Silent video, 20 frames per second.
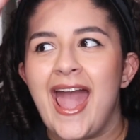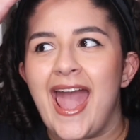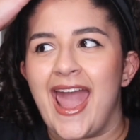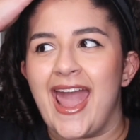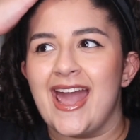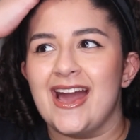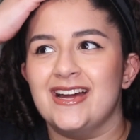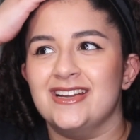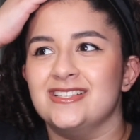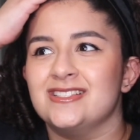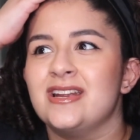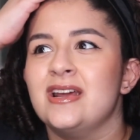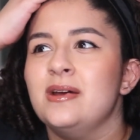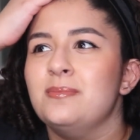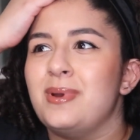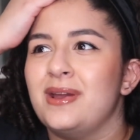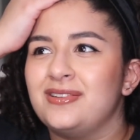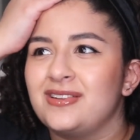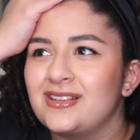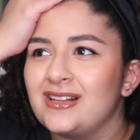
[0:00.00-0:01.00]
and
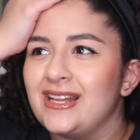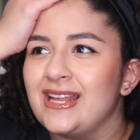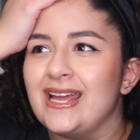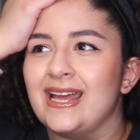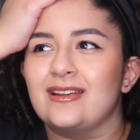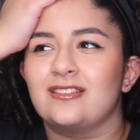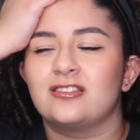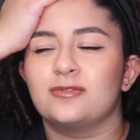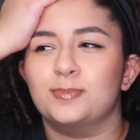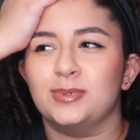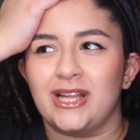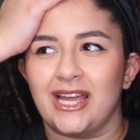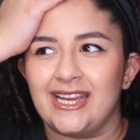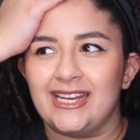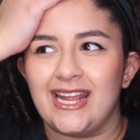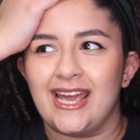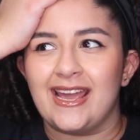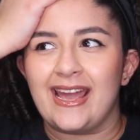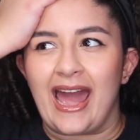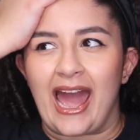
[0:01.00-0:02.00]
basically
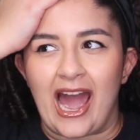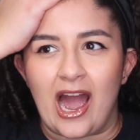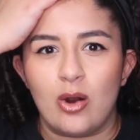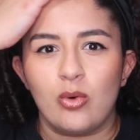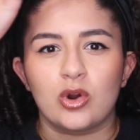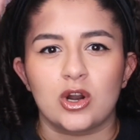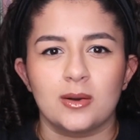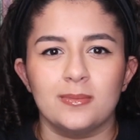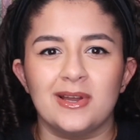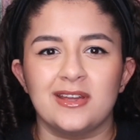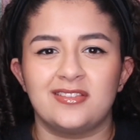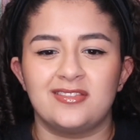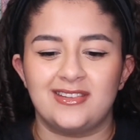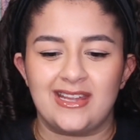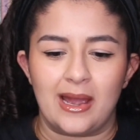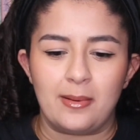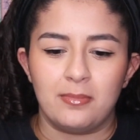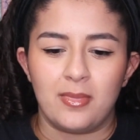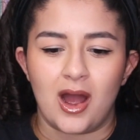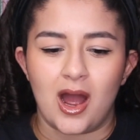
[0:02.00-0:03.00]
explaining how Irma's
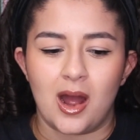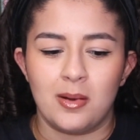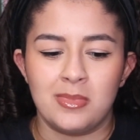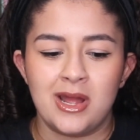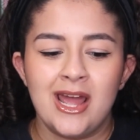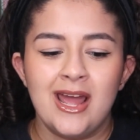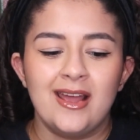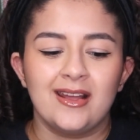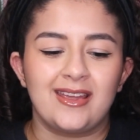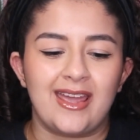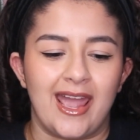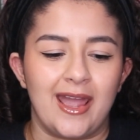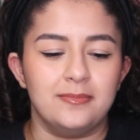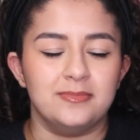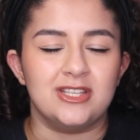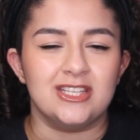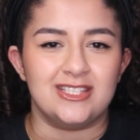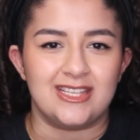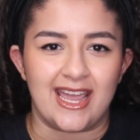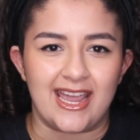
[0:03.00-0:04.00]
stepmom came
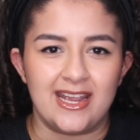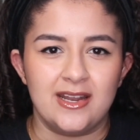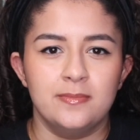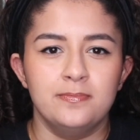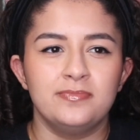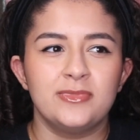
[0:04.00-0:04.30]
to date